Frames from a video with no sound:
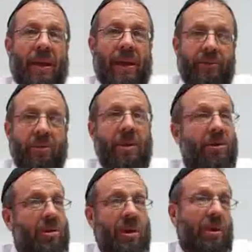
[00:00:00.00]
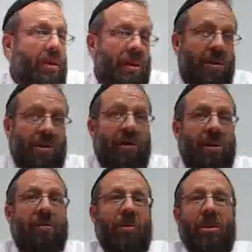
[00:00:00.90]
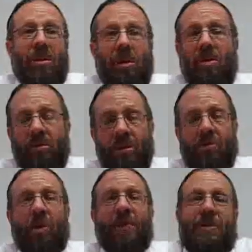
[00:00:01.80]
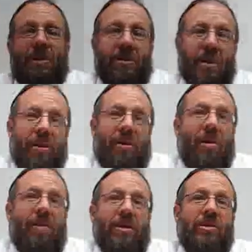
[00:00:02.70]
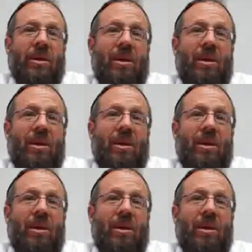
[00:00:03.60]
and tradition certainly would include the scriptures, the Chumash.